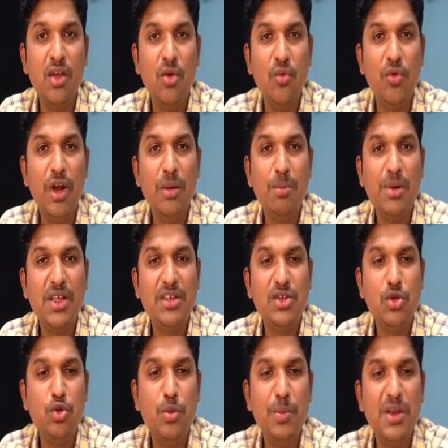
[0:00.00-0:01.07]
1 plus
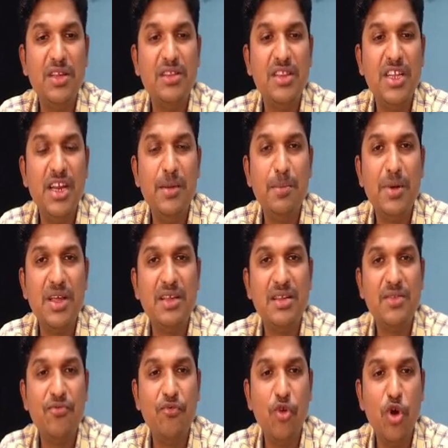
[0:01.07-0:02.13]
2 plus 3
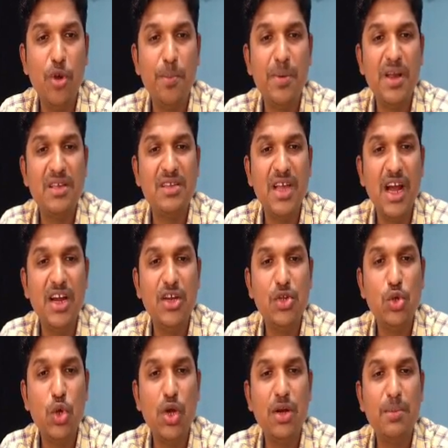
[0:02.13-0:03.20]
plus 4 plus and
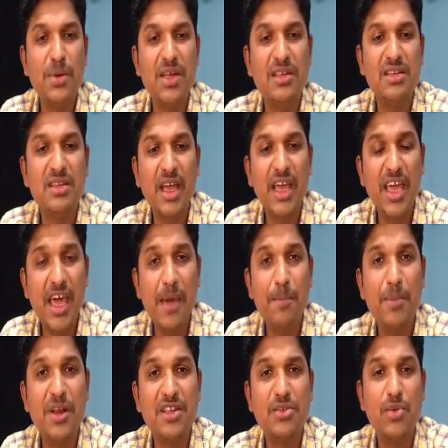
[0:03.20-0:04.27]
so on plus k
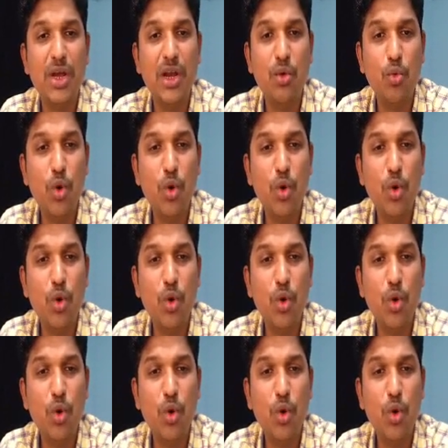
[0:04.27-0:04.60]
plus 1.